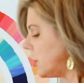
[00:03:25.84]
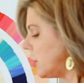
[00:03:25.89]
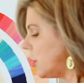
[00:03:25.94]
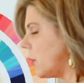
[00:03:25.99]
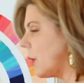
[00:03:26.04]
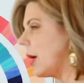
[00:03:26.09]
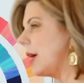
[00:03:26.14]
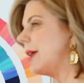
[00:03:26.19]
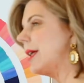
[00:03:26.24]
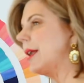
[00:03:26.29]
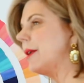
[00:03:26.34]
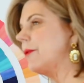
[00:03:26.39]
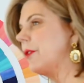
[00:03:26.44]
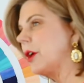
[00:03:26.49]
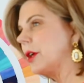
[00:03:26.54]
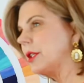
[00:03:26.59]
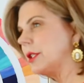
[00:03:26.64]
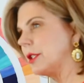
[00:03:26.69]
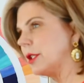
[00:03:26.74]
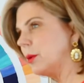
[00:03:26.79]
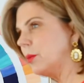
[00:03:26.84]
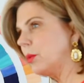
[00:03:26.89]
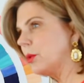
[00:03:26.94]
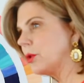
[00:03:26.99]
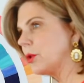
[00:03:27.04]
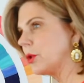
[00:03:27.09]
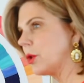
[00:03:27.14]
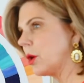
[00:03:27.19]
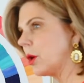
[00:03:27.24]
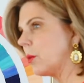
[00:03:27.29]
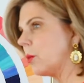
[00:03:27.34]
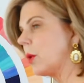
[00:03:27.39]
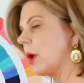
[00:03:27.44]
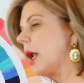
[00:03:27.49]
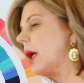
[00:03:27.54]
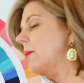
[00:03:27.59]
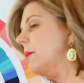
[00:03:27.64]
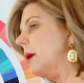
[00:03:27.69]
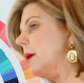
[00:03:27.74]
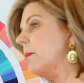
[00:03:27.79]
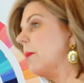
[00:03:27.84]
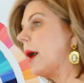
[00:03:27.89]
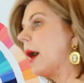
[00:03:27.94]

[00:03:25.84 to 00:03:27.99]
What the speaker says: to you in a very simple term what I mean